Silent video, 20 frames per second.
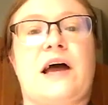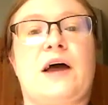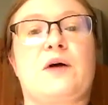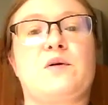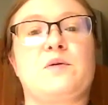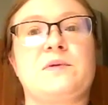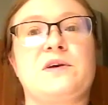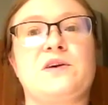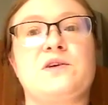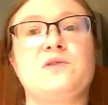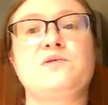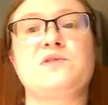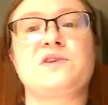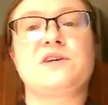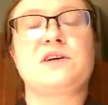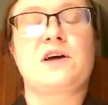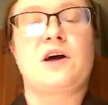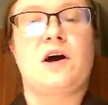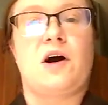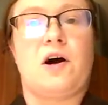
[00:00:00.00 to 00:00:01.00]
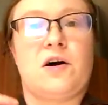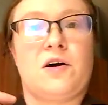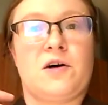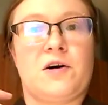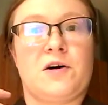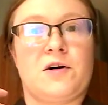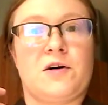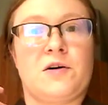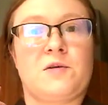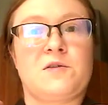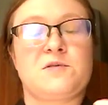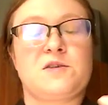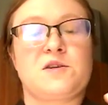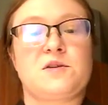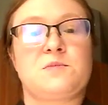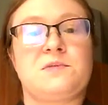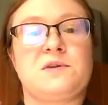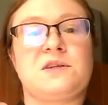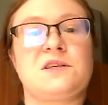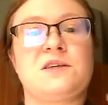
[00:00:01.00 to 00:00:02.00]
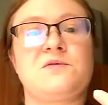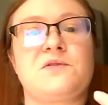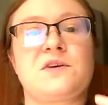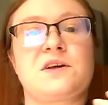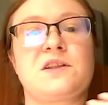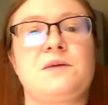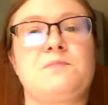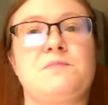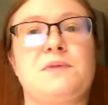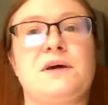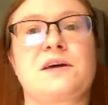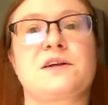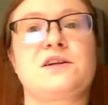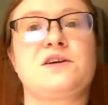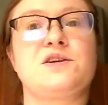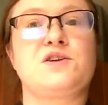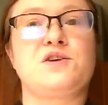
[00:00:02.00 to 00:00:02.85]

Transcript: I will be using are specifically picked